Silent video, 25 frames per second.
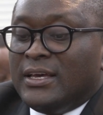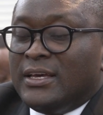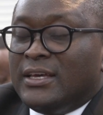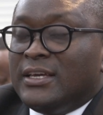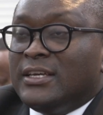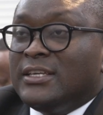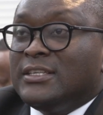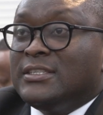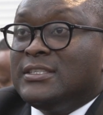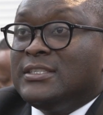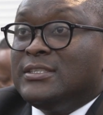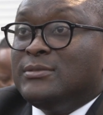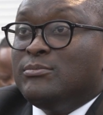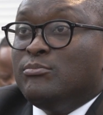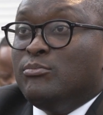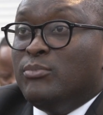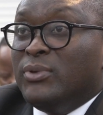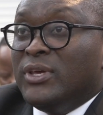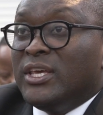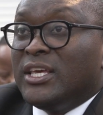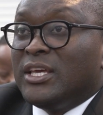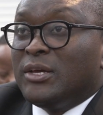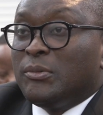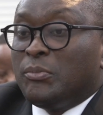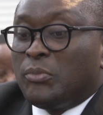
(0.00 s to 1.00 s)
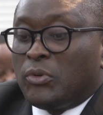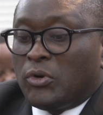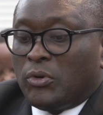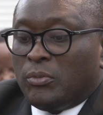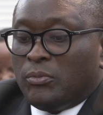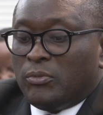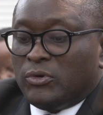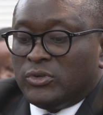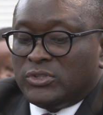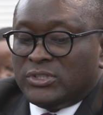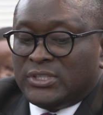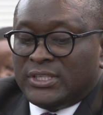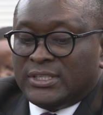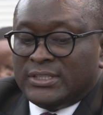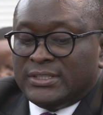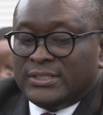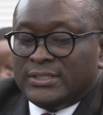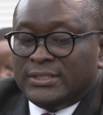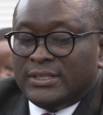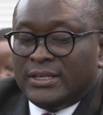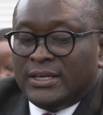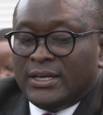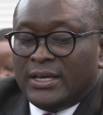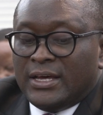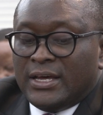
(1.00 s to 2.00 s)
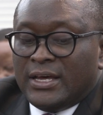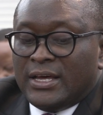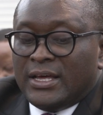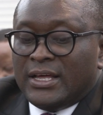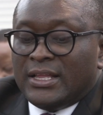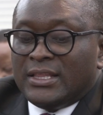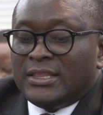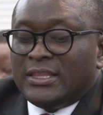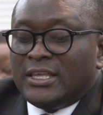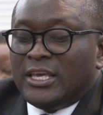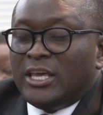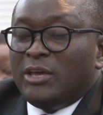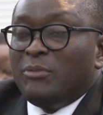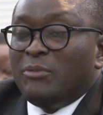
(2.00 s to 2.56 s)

is being promoted. The